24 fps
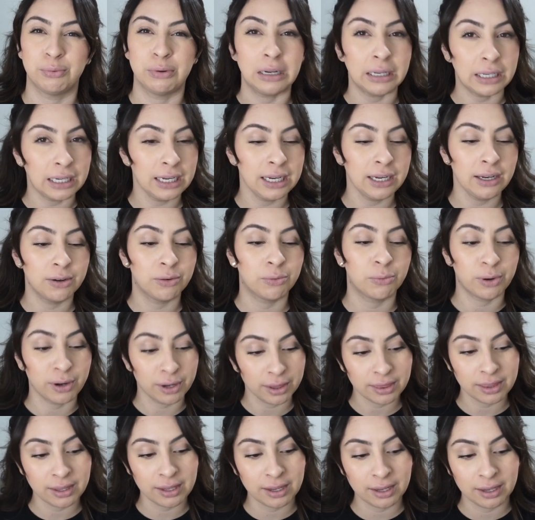really
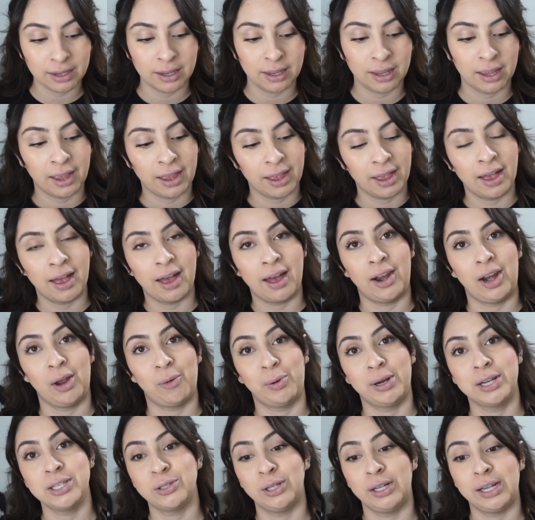worth it? and I
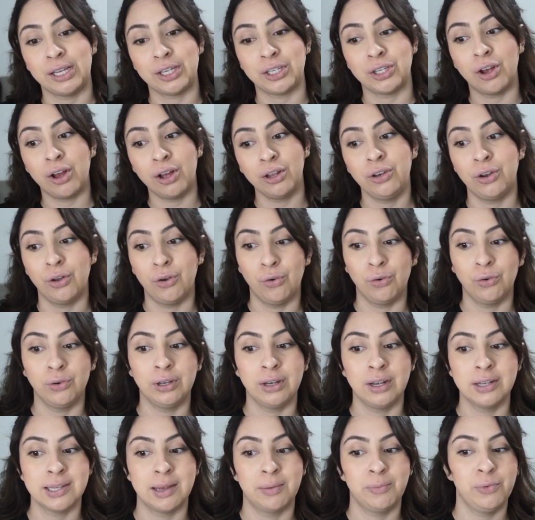wanted to let y'all know
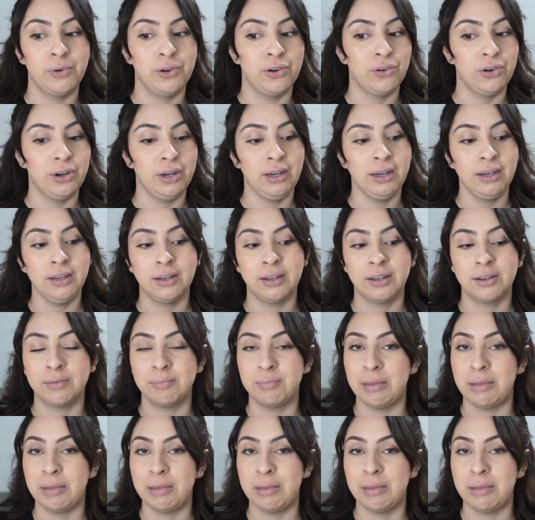because I'm wondering